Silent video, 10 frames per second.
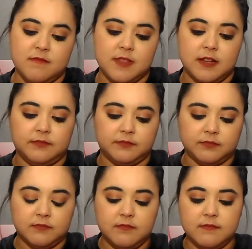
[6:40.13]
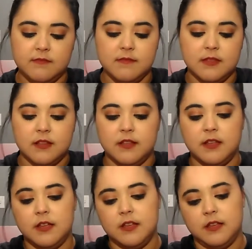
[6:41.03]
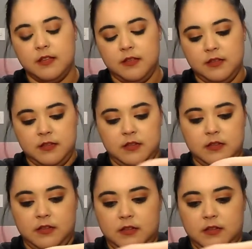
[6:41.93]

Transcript: No one is speaking in this clip.